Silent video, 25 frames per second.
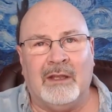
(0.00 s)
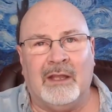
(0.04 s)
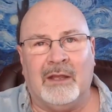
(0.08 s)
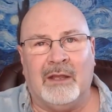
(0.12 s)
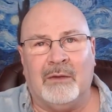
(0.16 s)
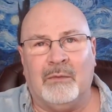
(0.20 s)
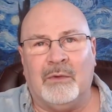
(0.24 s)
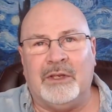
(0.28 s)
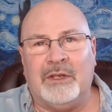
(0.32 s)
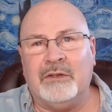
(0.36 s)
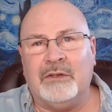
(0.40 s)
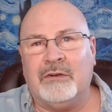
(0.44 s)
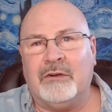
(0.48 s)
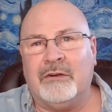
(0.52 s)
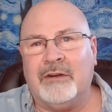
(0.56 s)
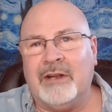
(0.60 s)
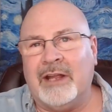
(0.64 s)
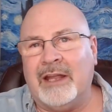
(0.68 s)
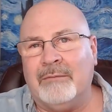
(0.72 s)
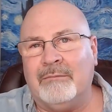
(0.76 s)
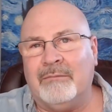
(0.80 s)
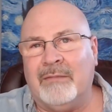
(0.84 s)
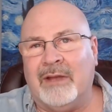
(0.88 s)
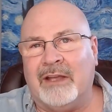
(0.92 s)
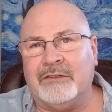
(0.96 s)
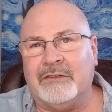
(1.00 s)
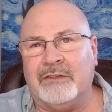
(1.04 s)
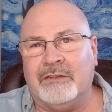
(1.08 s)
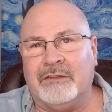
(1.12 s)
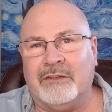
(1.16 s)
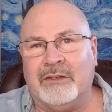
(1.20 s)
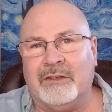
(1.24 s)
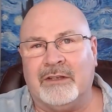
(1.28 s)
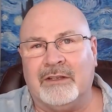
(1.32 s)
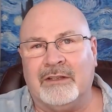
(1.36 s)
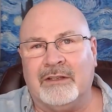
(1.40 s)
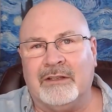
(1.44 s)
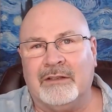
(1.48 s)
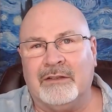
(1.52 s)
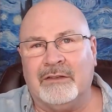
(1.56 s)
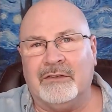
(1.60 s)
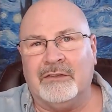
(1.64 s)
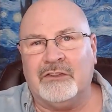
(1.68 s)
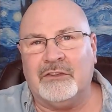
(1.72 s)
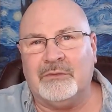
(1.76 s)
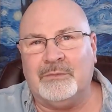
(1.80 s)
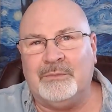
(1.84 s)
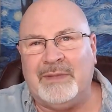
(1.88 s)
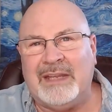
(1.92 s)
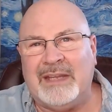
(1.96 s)
and when you create messaging,
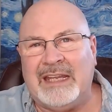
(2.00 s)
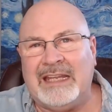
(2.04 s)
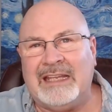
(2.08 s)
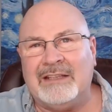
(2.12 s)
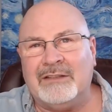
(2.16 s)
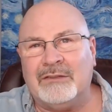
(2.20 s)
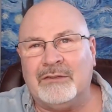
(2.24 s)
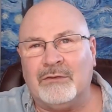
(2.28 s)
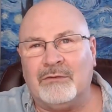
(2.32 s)
speak